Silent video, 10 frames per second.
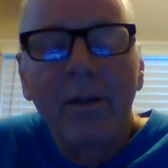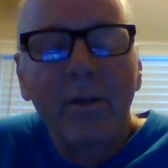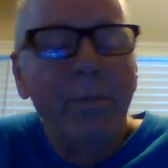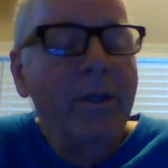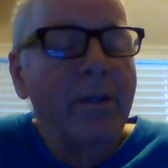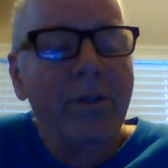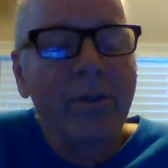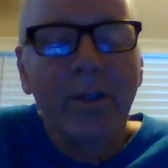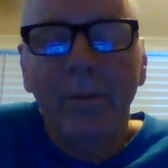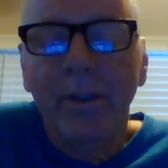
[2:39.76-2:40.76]
the spirit of
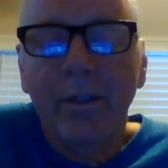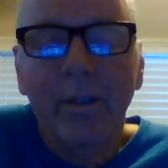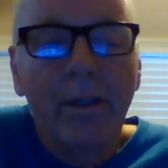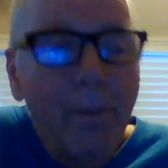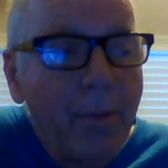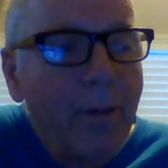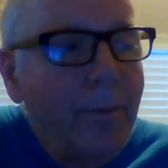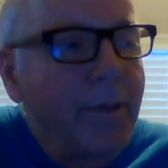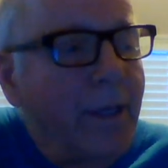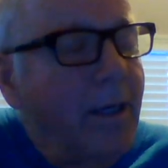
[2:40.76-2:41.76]
discernment, they're
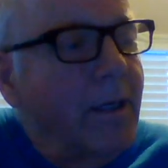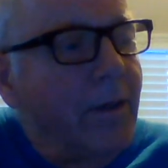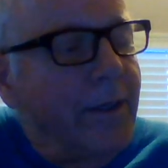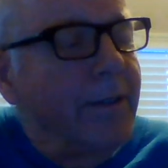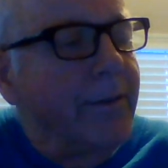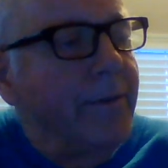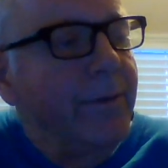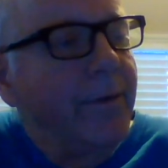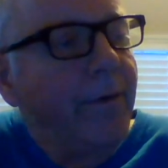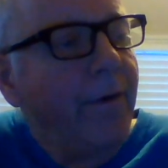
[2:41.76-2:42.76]
probably not going
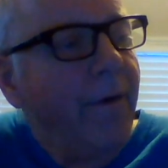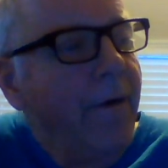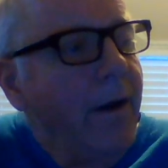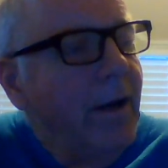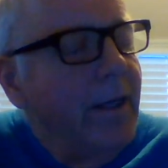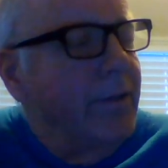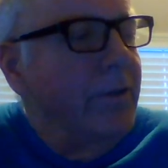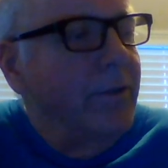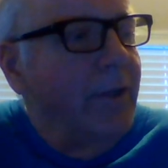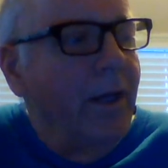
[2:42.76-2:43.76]
to. It
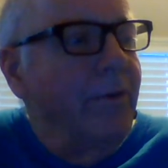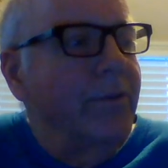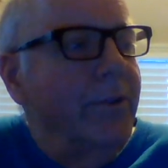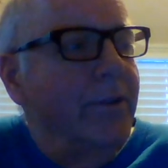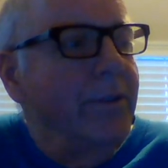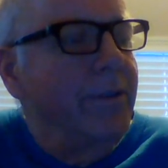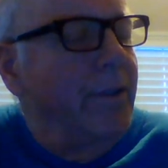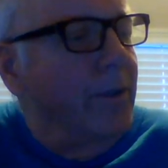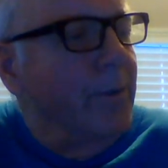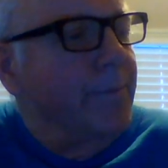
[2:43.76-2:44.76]
just sounds good,
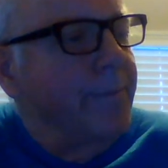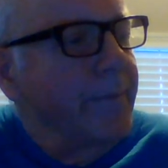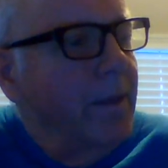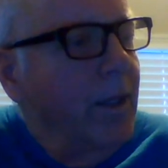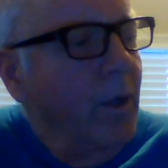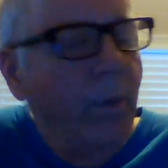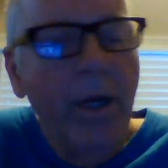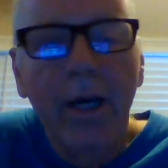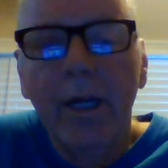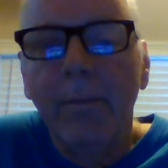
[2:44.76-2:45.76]
you know. We
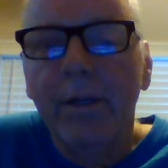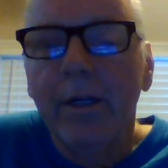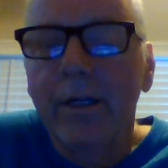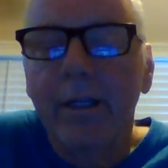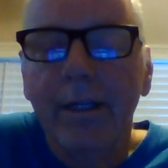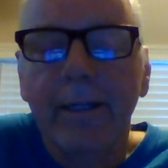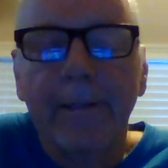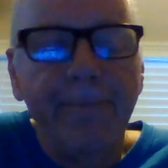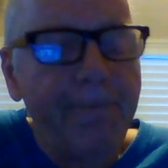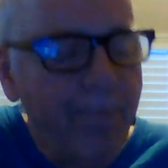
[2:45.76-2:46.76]
hide behind
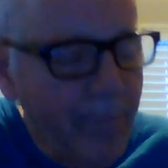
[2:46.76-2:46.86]
that.